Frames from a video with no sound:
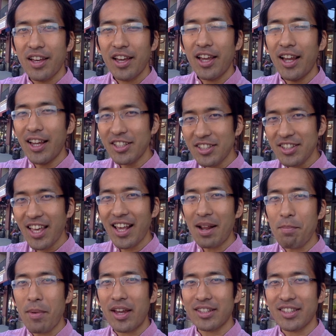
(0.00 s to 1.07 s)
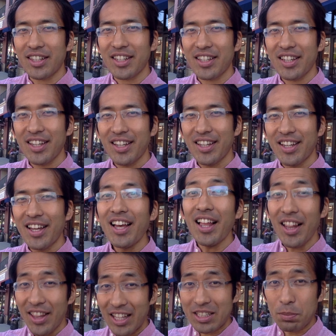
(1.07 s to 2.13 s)
Isn't that amazing?
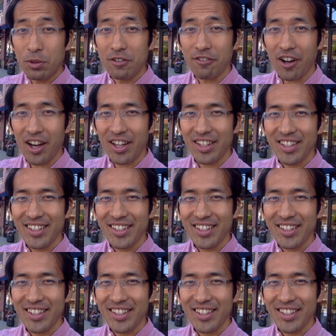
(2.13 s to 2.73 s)
Let's move on.